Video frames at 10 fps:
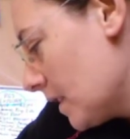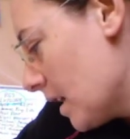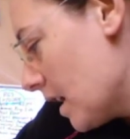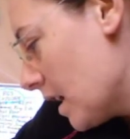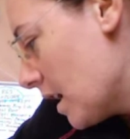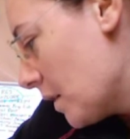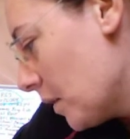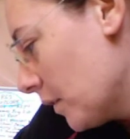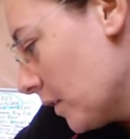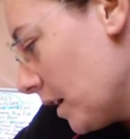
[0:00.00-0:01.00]

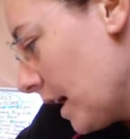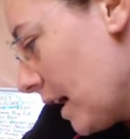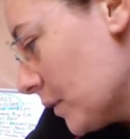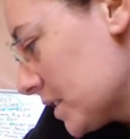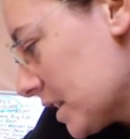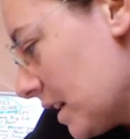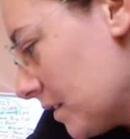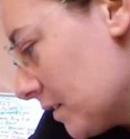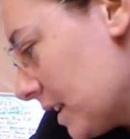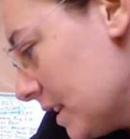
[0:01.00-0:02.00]
on outside
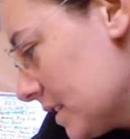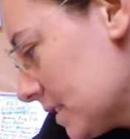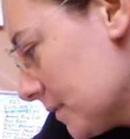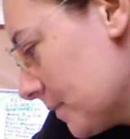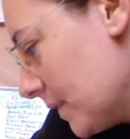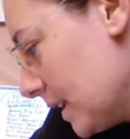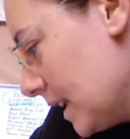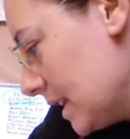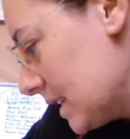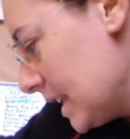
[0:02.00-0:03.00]
of this
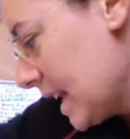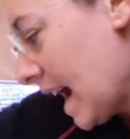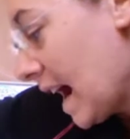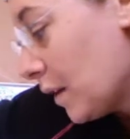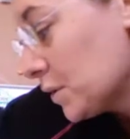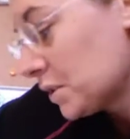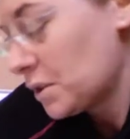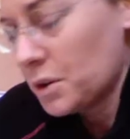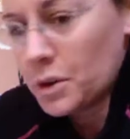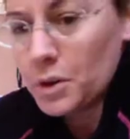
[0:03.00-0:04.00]
is the outer
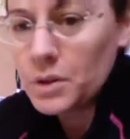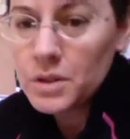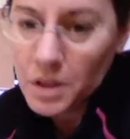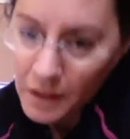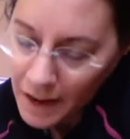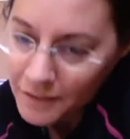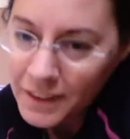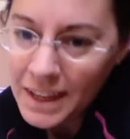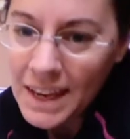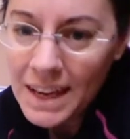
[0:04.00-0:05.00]
core. So you have
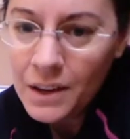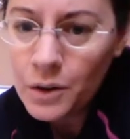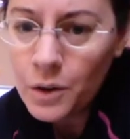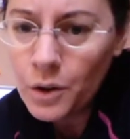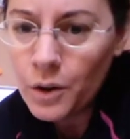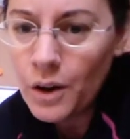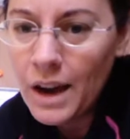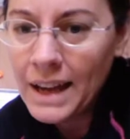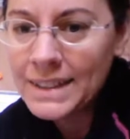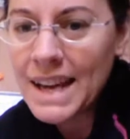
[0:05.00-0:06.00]
the inner core
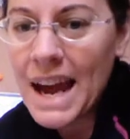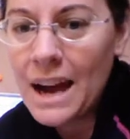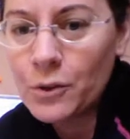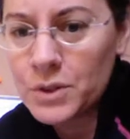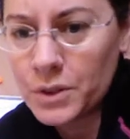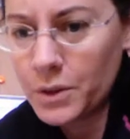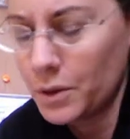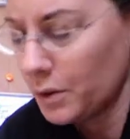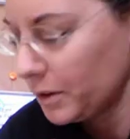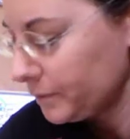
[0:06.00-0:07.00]
and outer
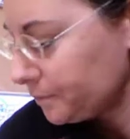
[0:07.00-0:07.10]
core.